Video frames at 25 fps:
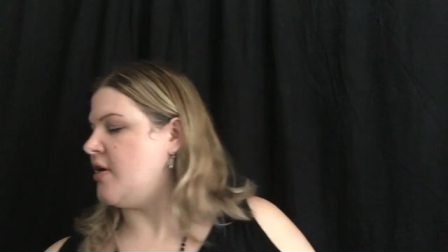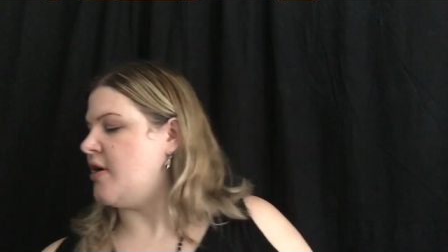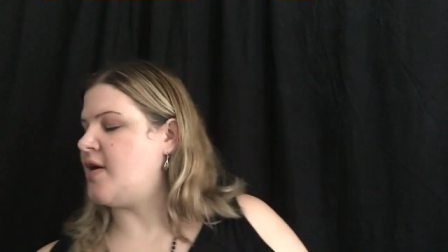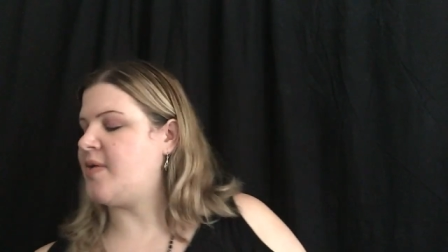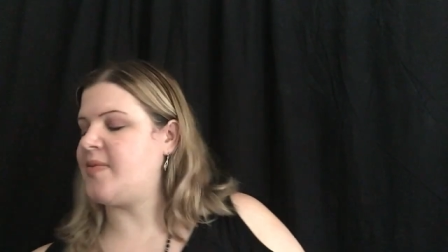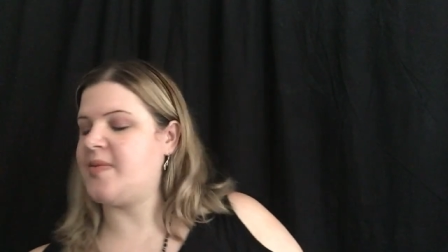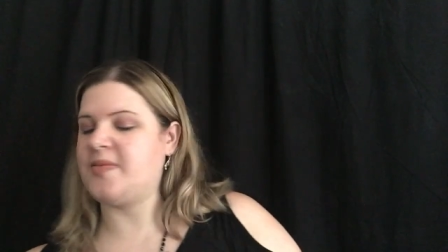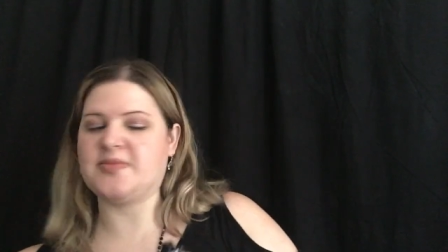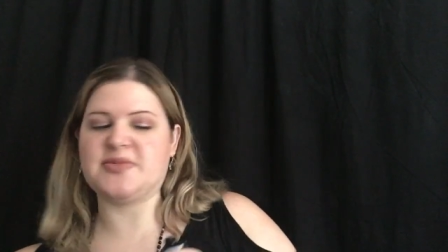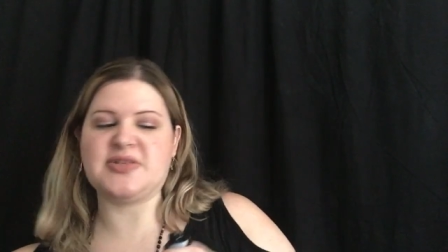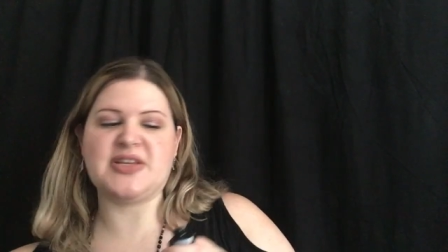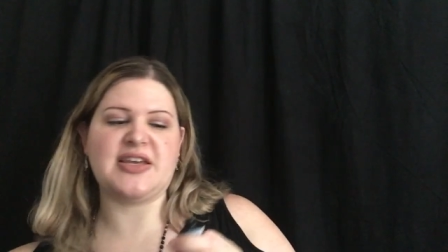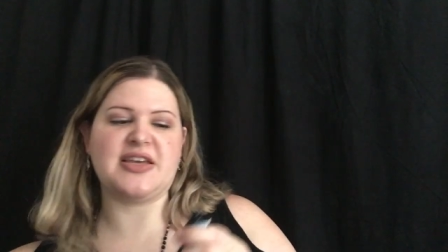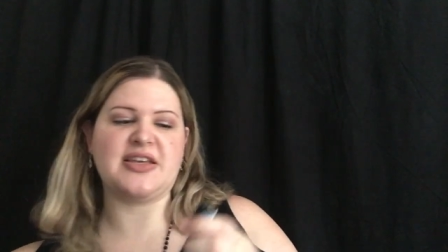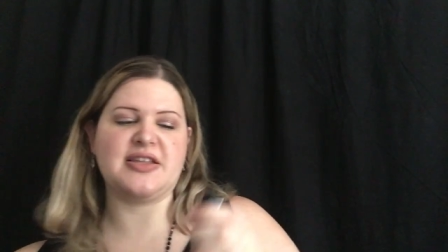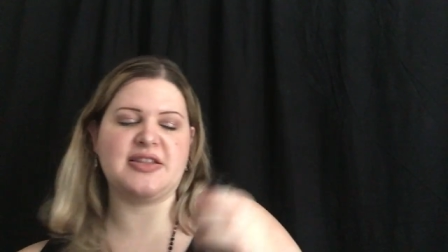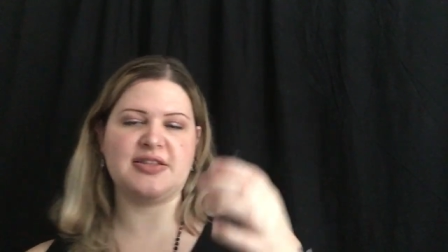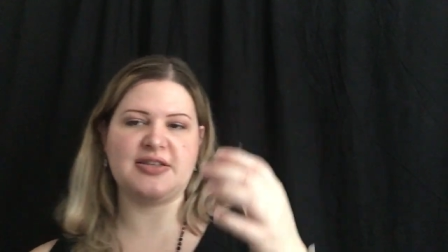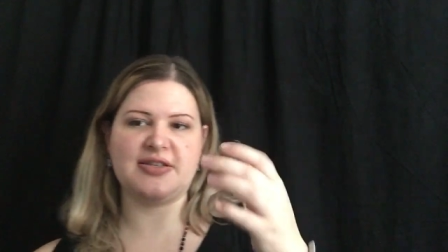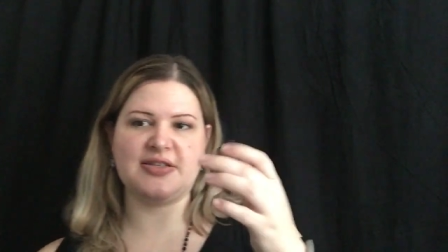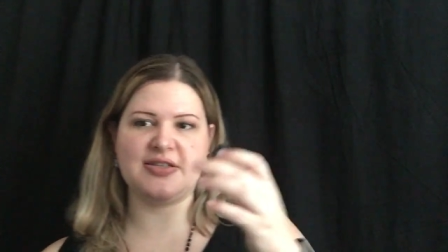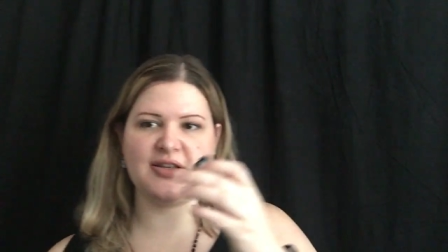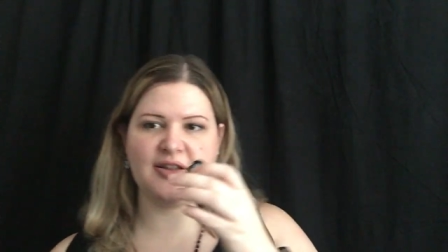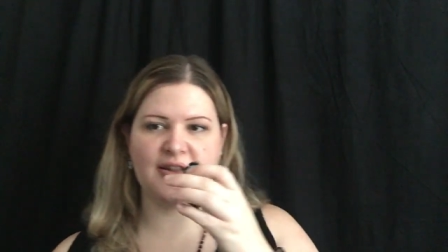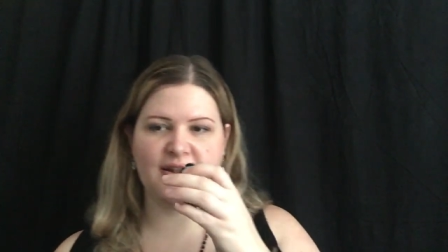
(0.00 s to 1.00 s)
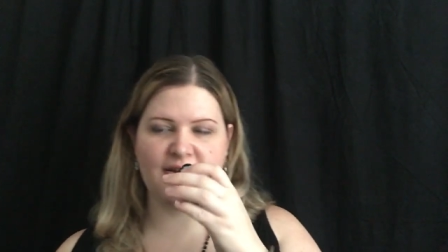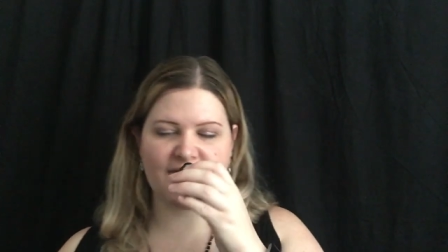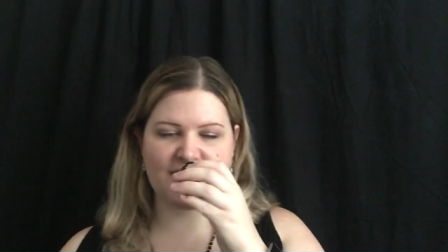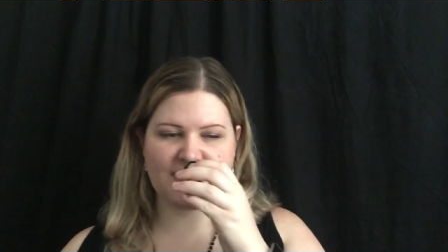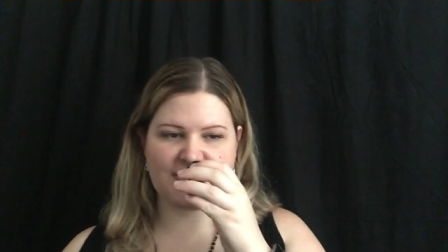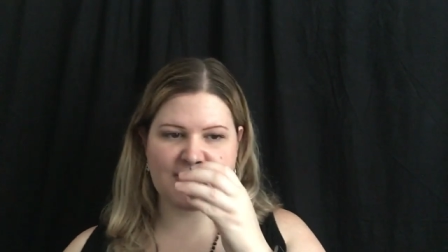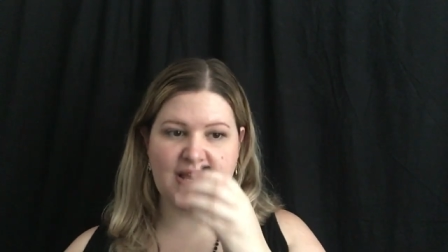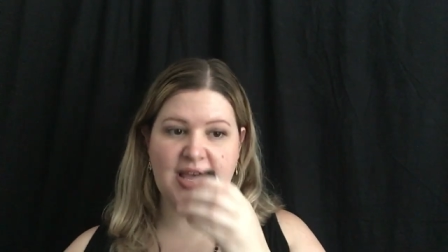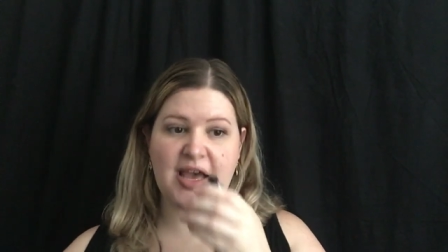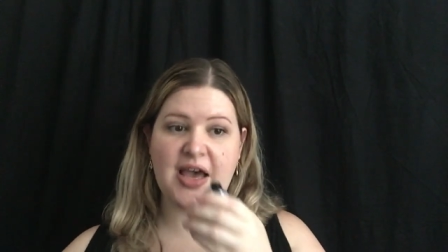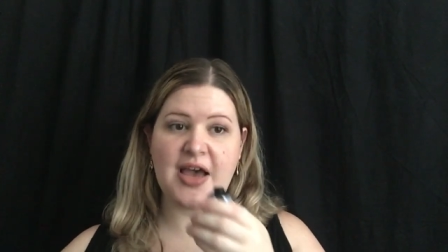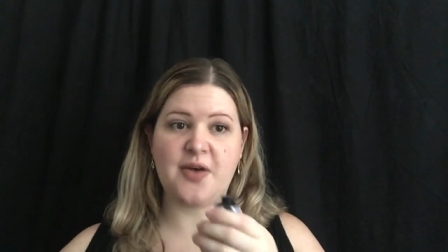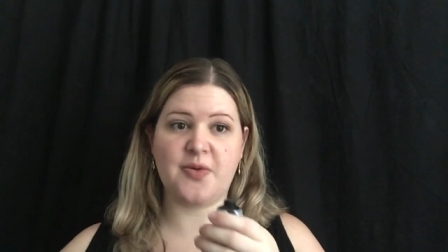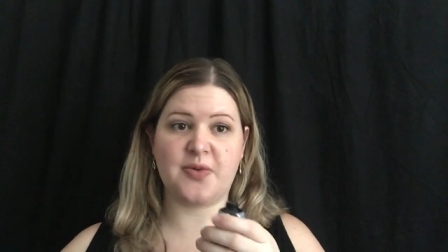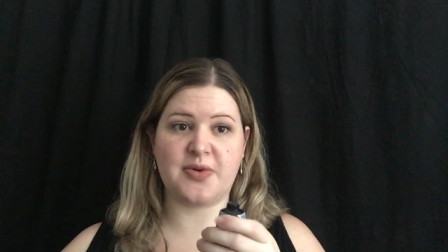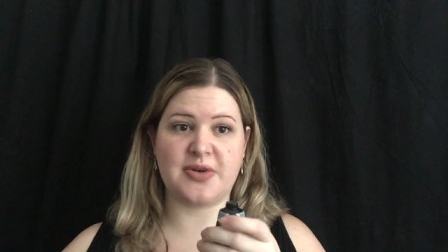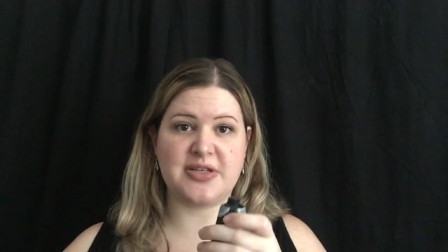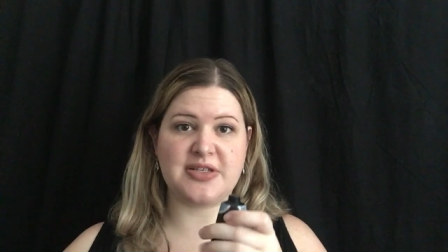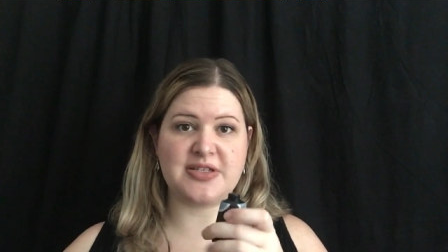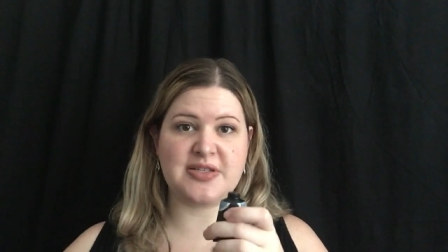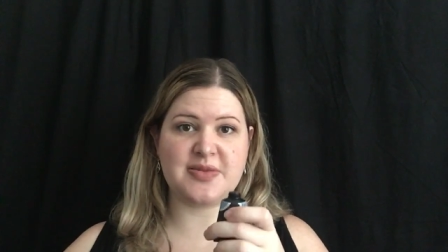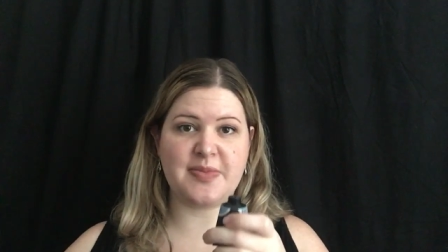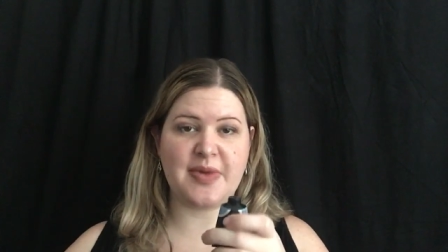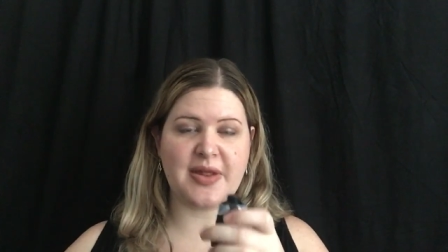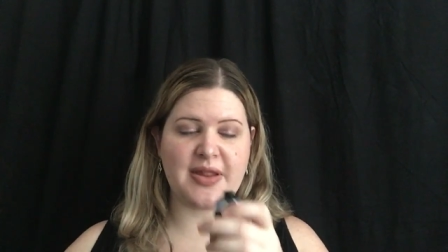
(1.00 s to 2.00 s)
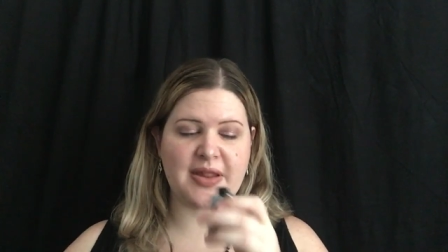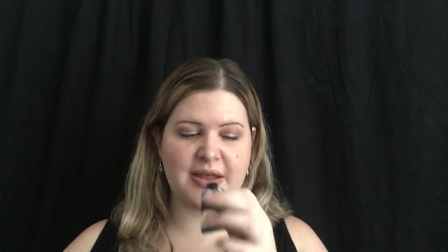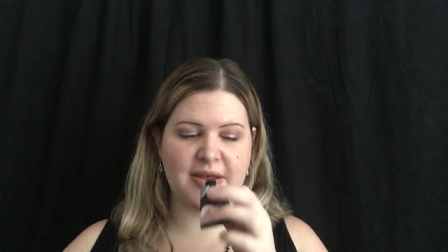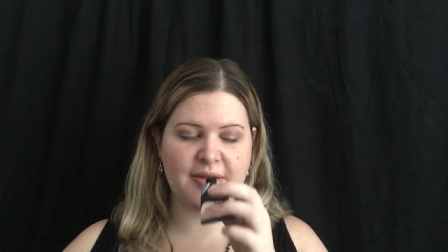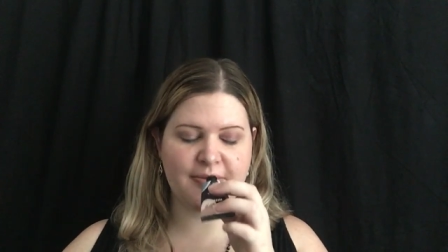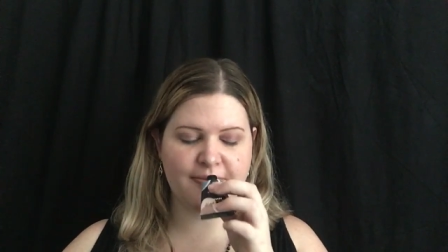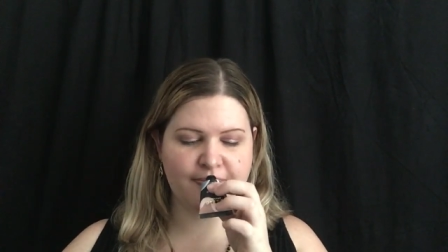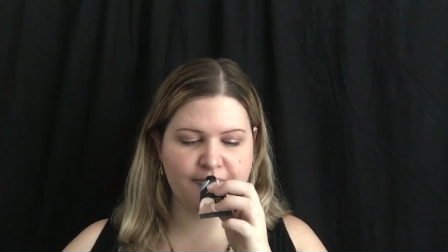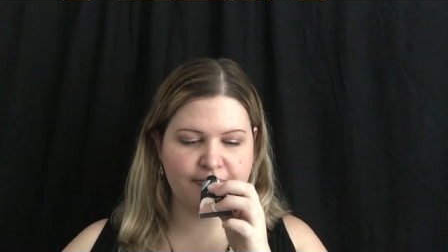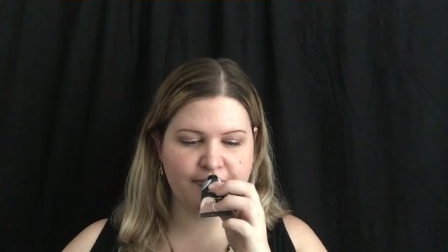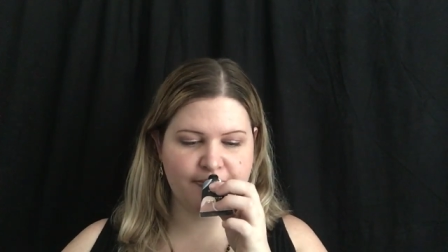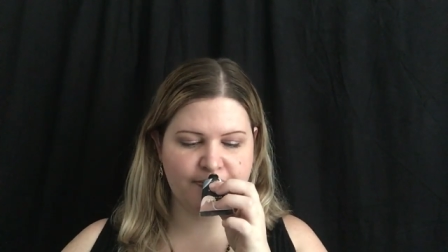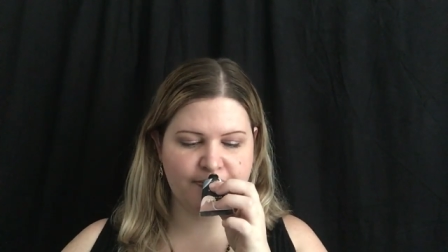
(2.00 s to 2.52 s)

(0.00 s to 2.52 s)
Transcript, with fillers: um, taking the seal off because I want to smell it.